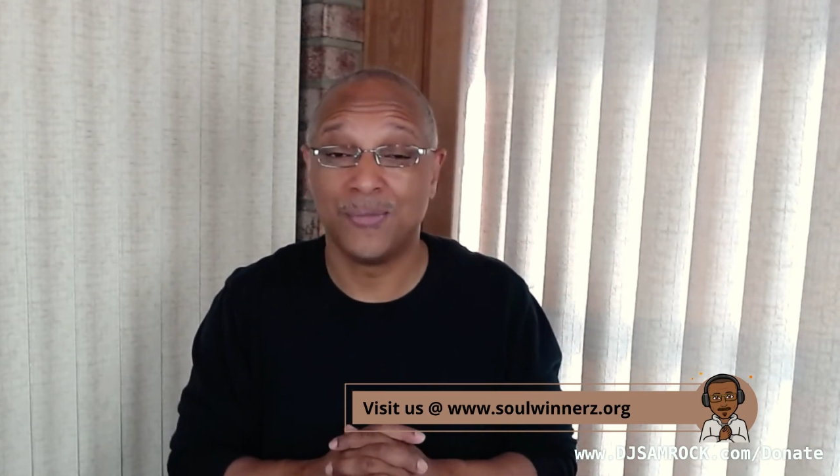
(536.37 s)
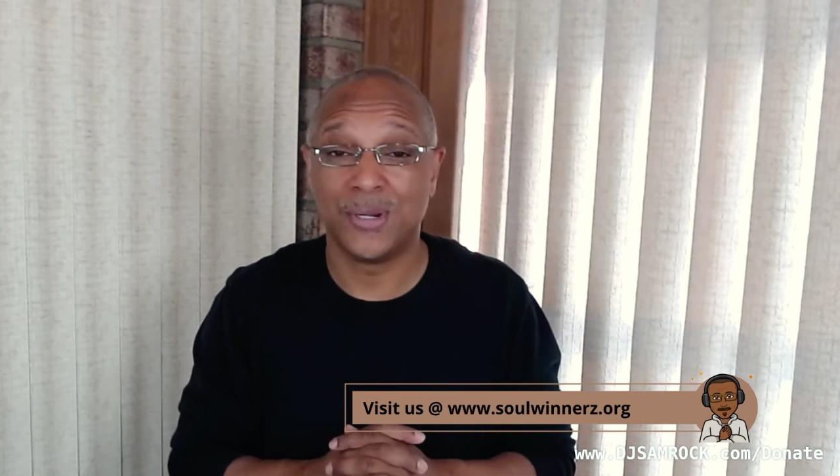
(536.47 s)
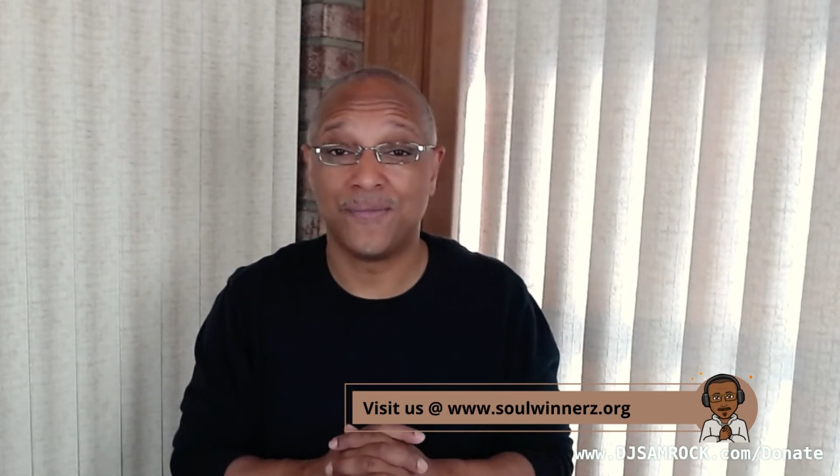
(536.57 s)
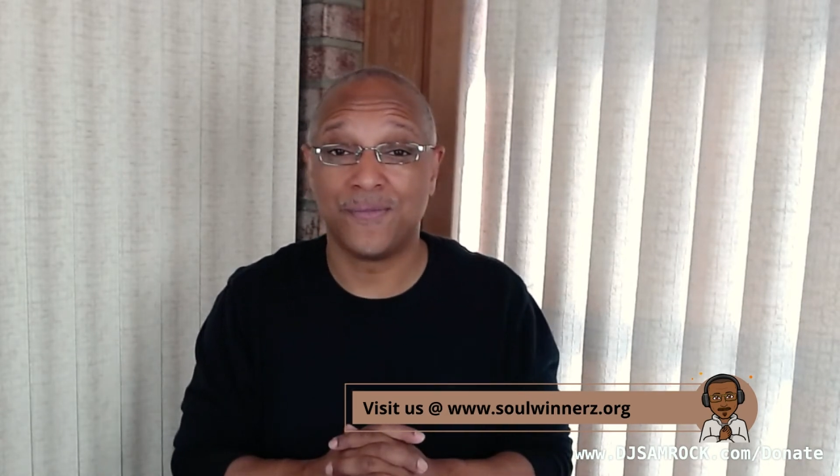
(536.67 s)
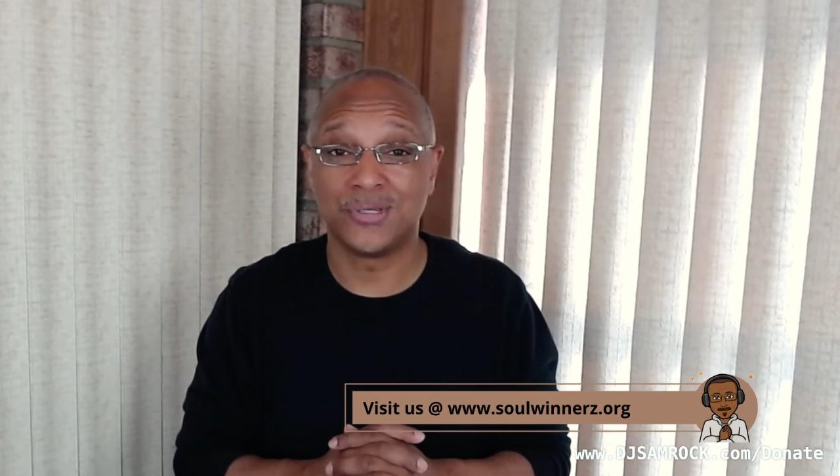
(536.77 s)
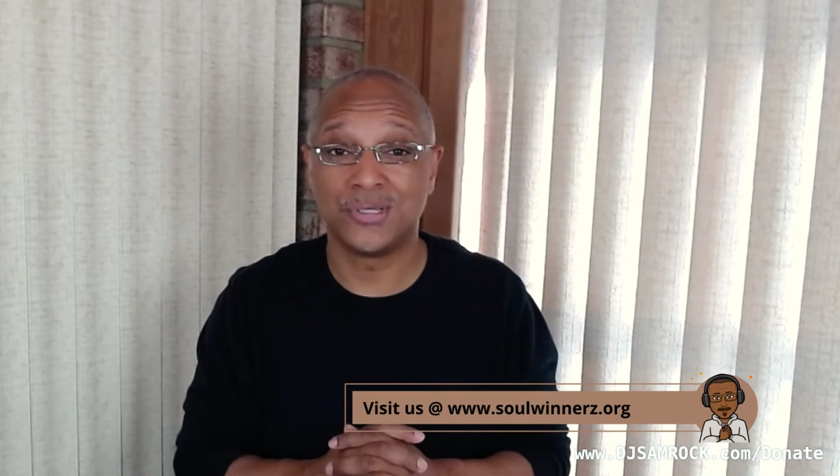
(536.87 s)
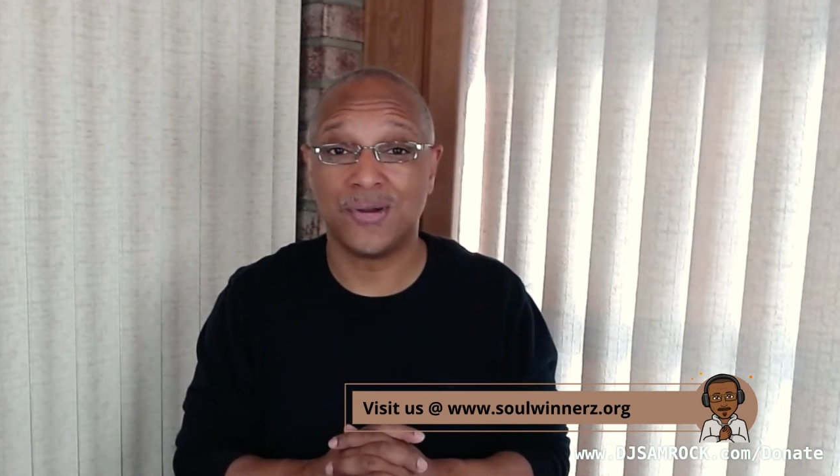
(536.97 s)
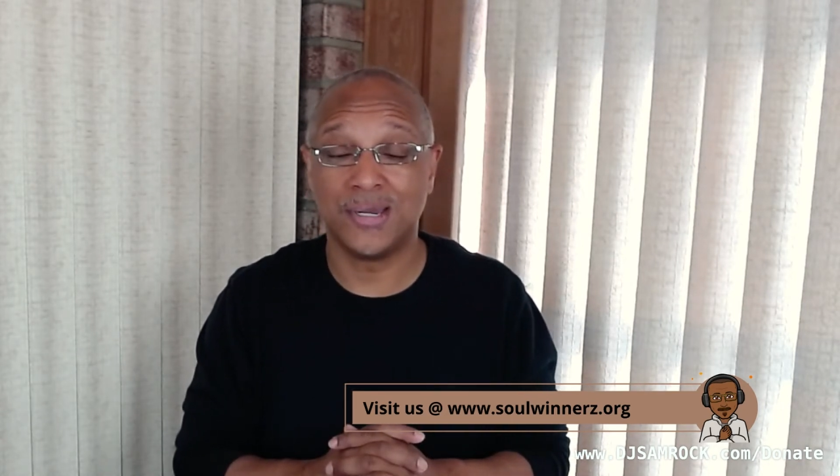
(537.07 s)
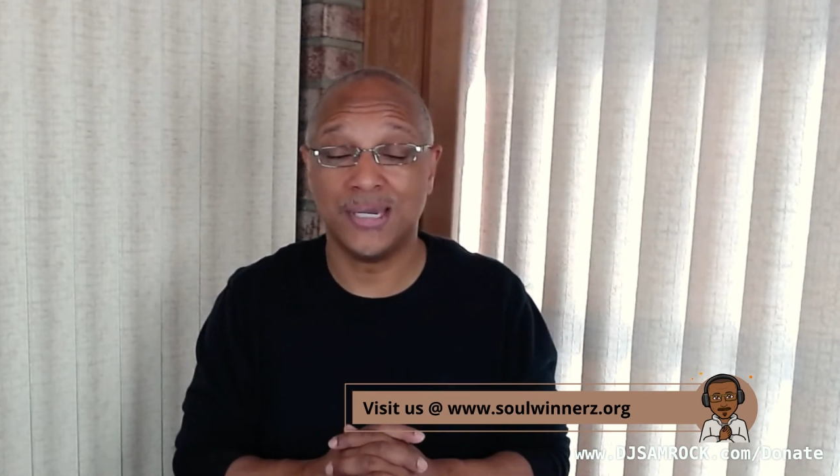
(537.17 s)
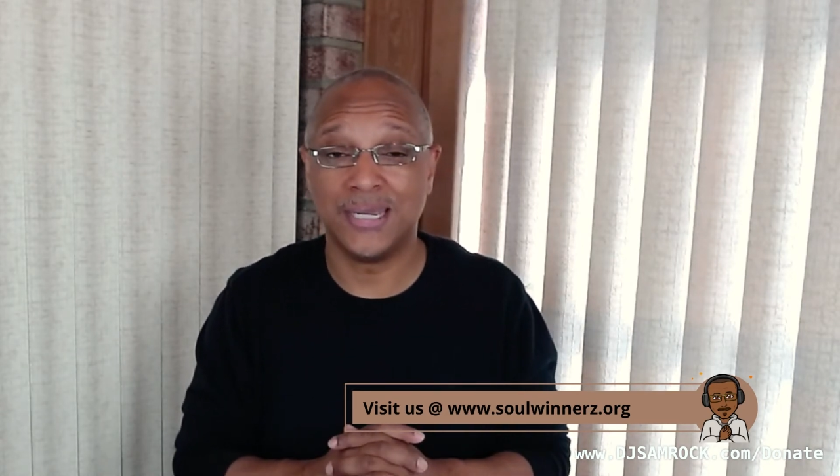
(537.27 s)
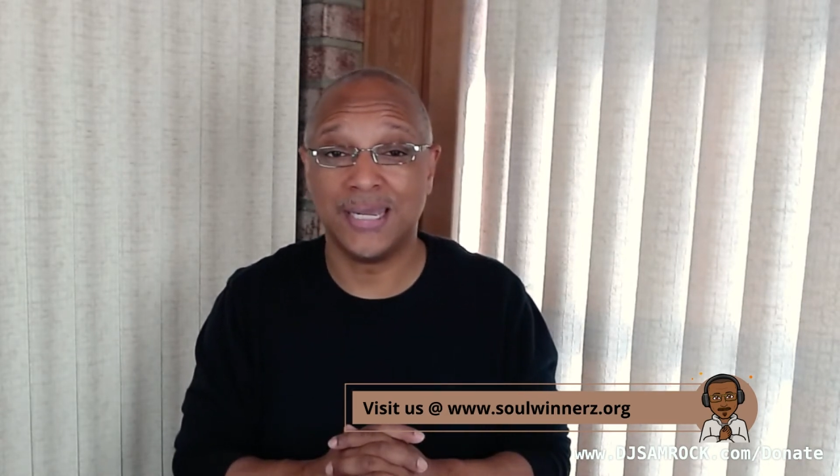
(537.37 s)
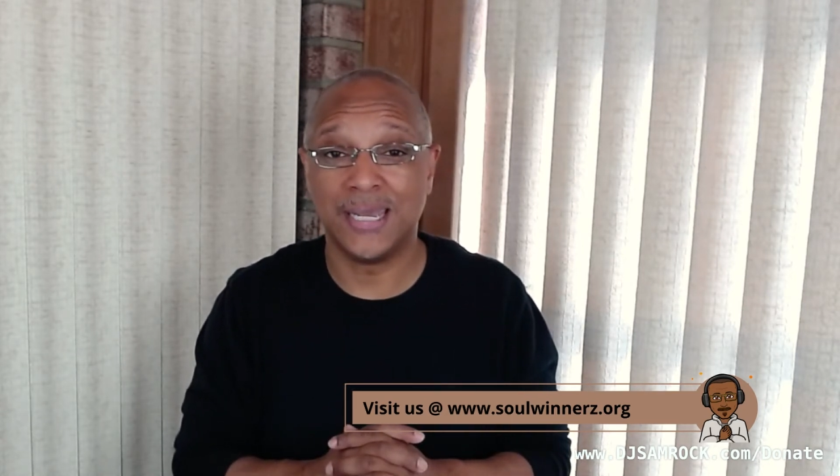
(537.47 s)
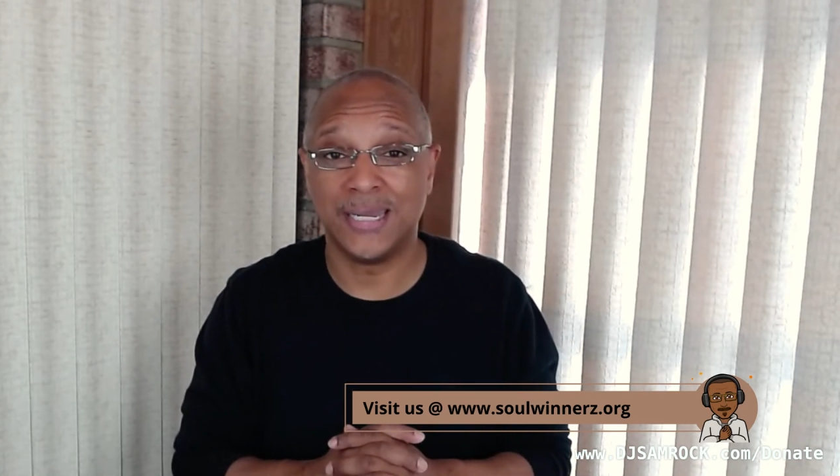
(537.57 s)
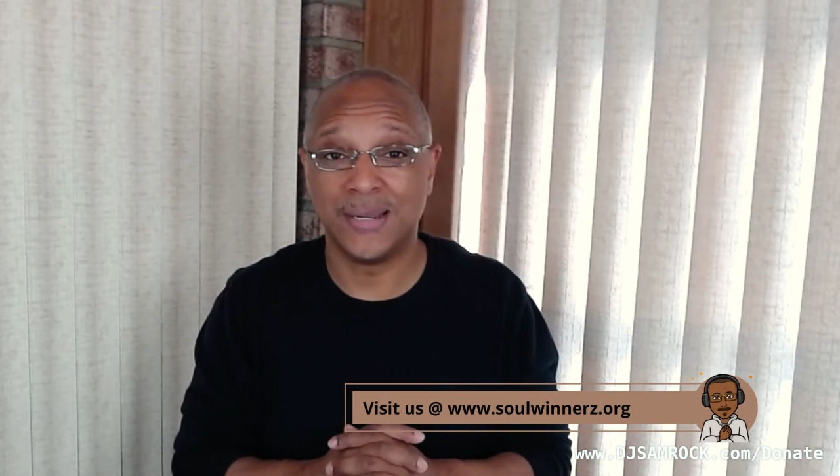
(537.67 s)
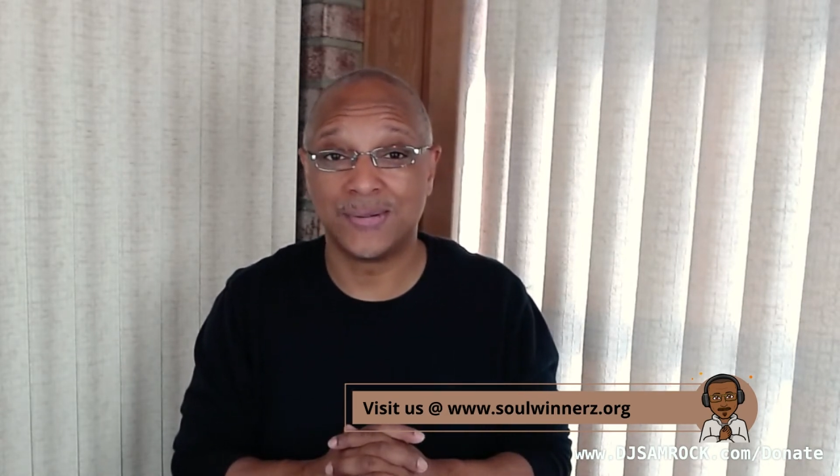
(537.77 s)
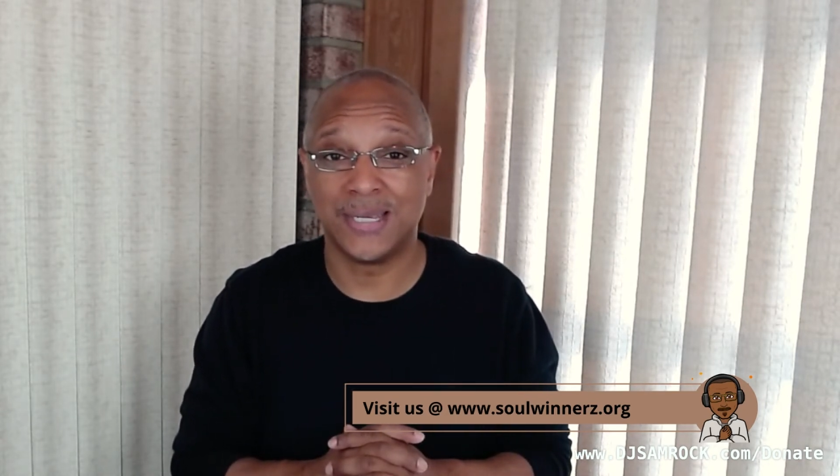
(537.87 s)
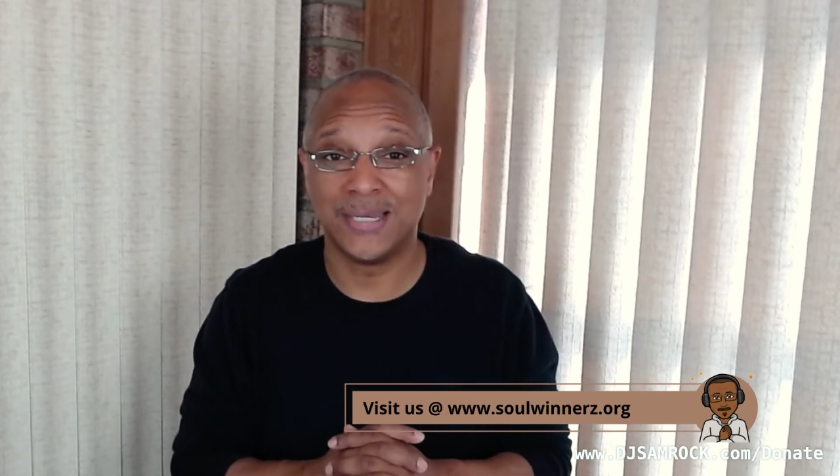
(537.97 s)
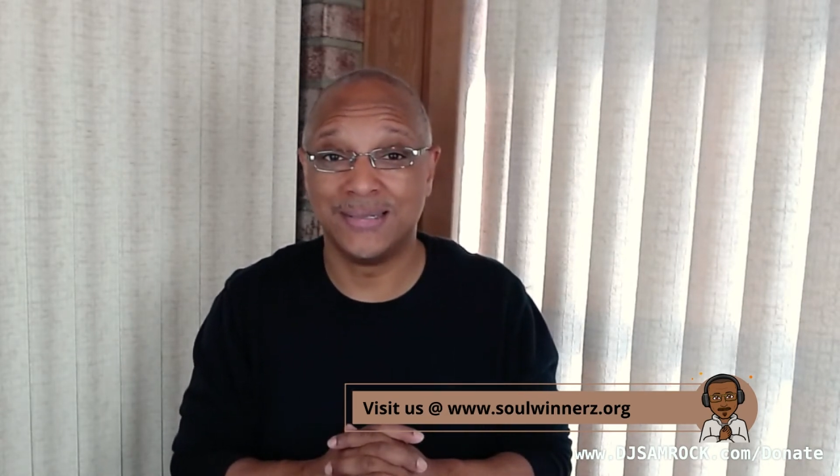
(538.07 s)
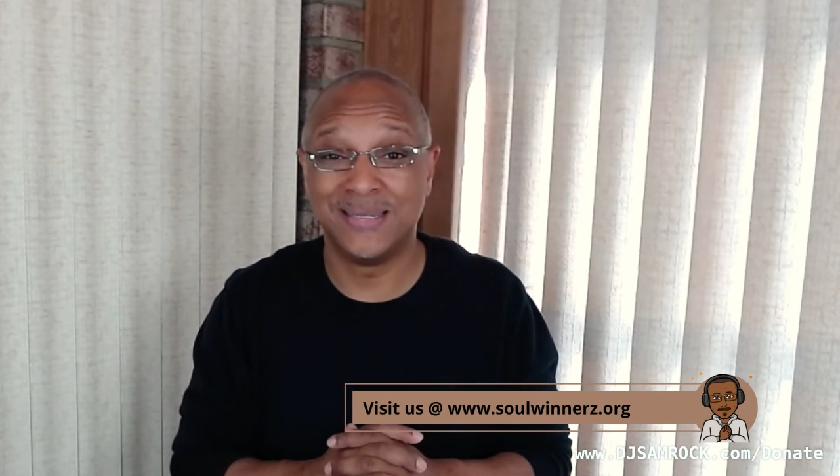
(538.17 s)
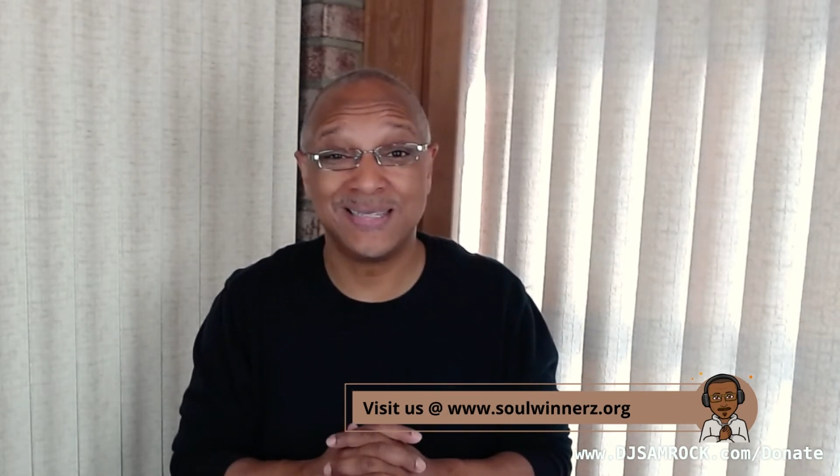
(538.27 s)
when I first started it, and I was like,